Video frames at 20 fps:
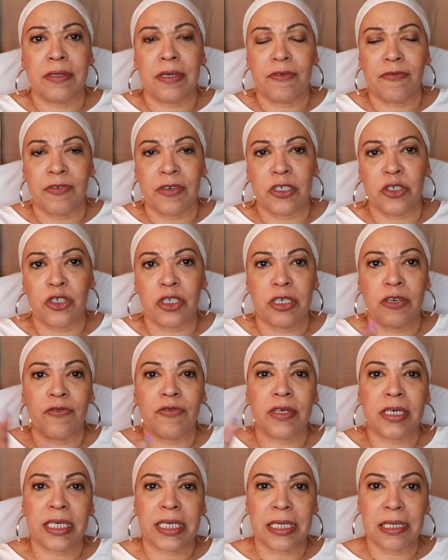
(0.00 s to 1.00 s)
a vision
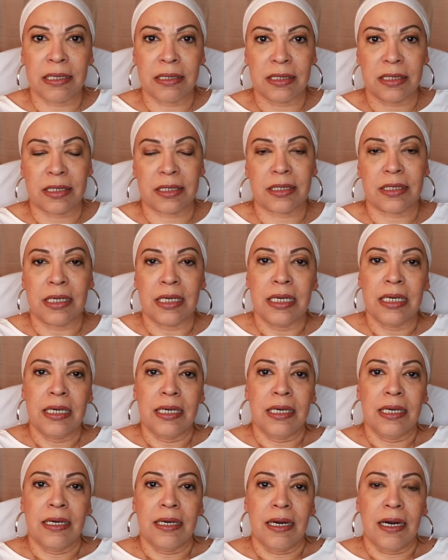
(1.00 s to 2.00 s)
of the kids
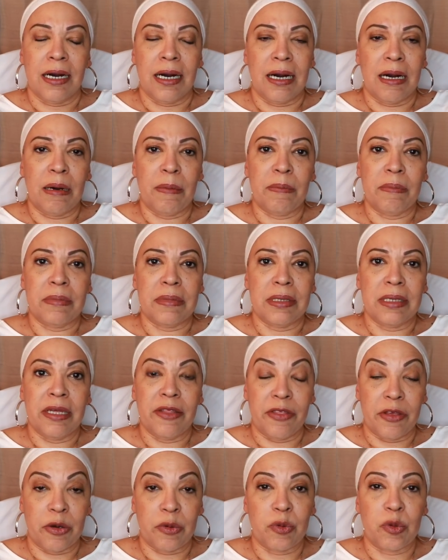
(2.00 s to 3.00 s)

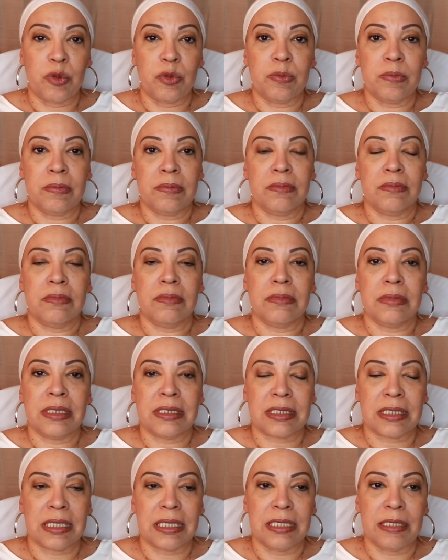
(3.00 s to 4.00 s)
in their room
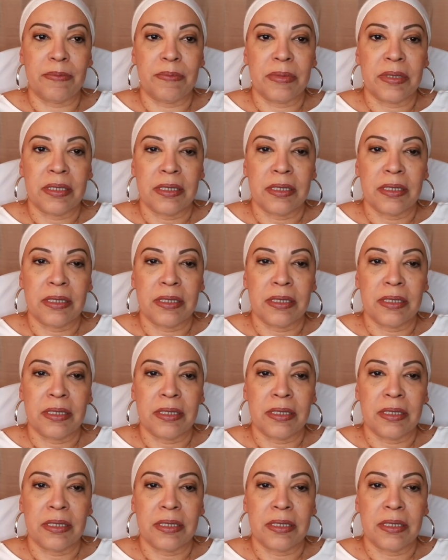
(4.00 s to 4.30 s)
asleep.